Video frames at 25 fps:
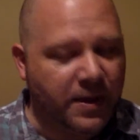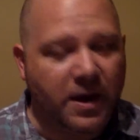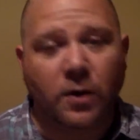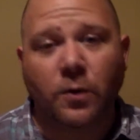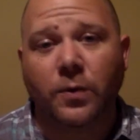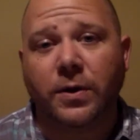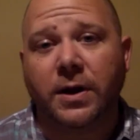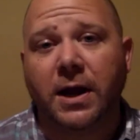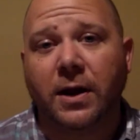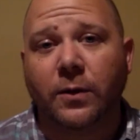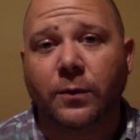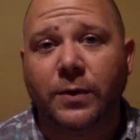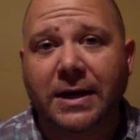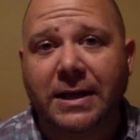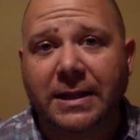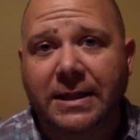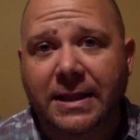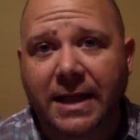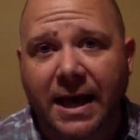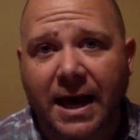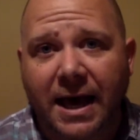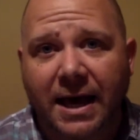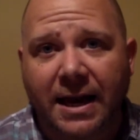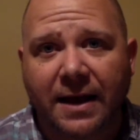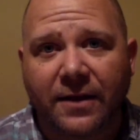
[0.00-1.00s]
Now, when I
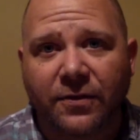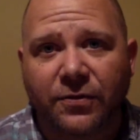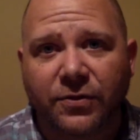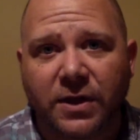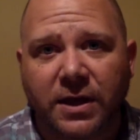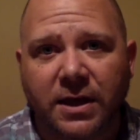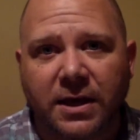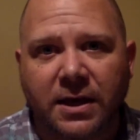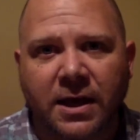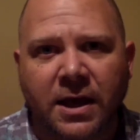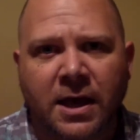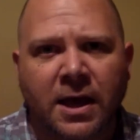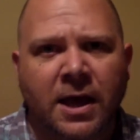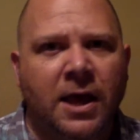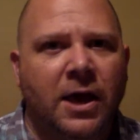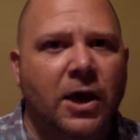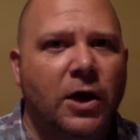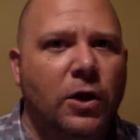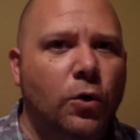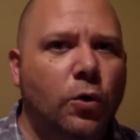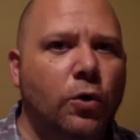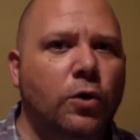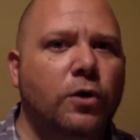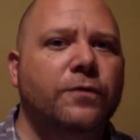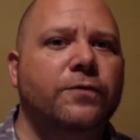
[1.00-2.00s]
read that, I think
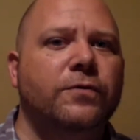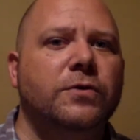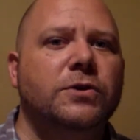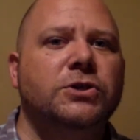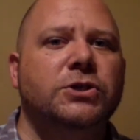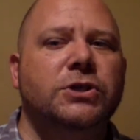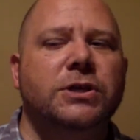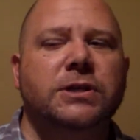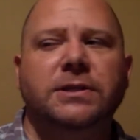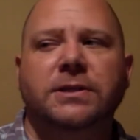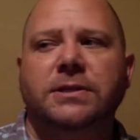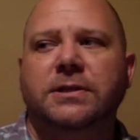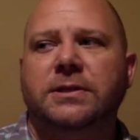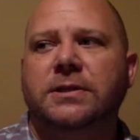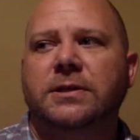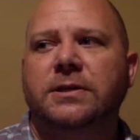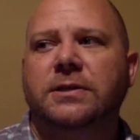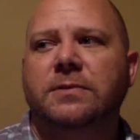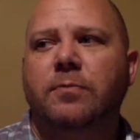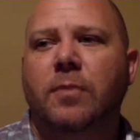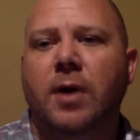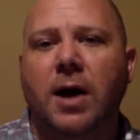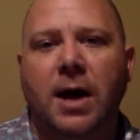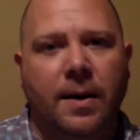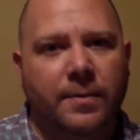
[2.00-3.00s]
in order for
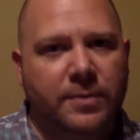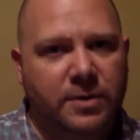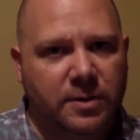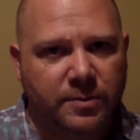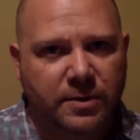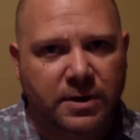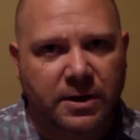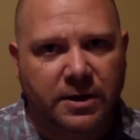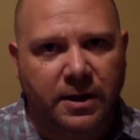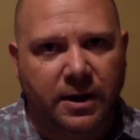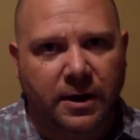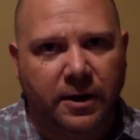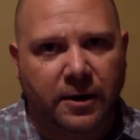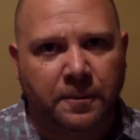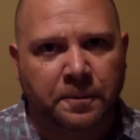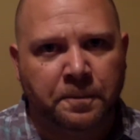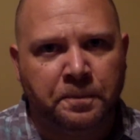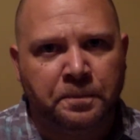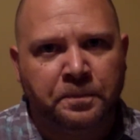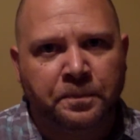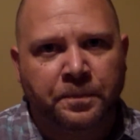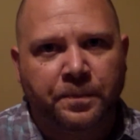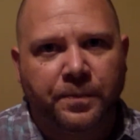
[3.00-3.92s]
Jesus' mom to be there,